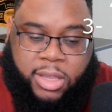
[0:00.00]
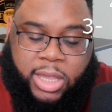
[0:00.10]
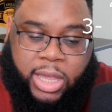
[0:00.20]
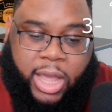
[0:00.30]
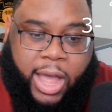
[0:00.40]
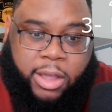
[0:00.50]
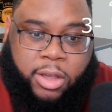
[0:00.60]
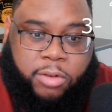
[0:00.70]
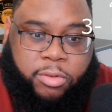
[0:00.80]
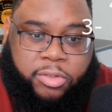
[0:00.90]
he
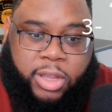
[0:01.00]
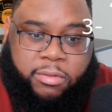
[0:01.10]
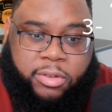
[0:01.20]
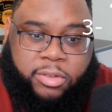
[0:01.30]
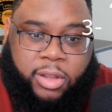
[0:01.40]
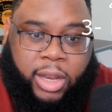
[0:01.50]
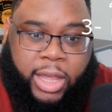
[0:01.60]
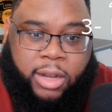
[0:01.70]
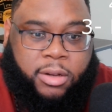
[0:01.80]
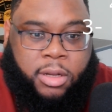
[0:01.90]
got good receivers
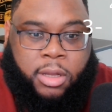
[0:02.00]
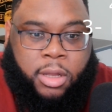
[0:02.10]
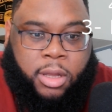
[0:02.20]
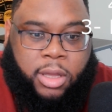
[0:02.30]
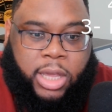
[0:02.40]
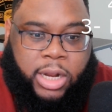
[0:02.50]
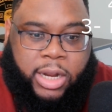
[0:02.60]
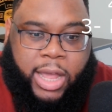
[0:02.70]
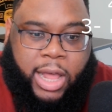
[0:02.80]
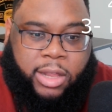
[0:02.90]
late.
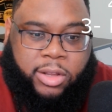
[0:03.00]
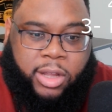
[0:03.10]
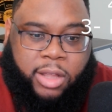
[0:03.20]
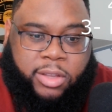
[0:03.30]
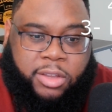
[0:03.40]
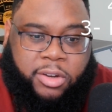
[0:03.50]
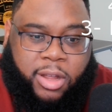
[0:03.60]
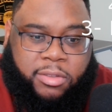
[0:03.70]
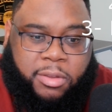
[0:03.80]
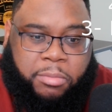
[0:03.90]
Keenan Allen, Deontay
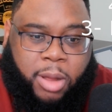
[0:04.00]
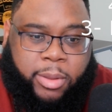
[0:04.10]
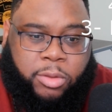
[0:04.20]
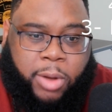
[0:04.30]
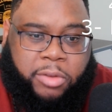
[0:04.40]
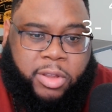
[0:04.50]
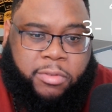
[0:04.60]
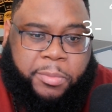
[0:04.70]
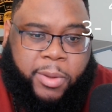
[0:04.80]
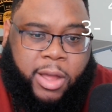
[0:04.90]
Johnson, probably at the wide
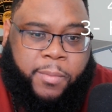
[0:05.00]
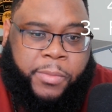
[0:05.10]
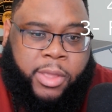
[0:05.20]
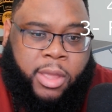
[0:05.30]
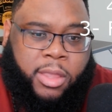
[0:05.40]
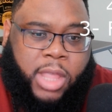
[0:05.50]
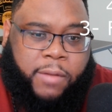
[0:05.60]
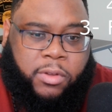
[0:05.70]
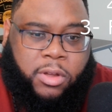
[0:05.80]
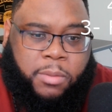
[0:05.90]
receiver spot.
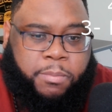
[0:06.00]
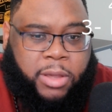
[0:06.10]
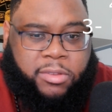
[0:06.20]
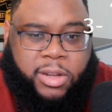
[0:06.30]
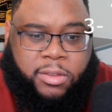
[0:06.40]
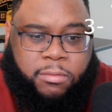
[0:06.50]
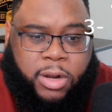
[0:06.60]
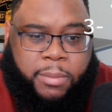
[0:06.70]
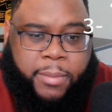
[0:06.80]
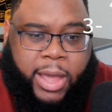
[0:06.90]
Dalvin Cook mixing at the
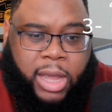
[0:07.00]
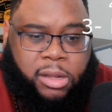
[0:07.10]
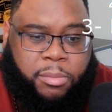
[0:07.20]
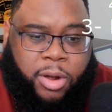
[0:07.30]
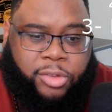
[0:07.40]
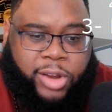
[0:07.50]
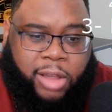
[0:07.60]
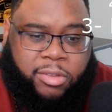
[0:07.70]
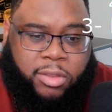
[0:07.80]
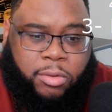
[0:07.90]
running back. Lamar
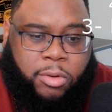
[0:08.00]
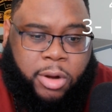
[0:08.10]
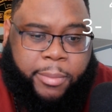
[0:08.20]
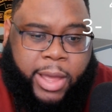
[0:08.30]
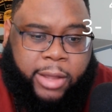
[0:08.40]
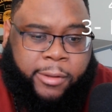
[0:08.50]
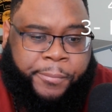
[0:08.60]
Jackson at the quarterback.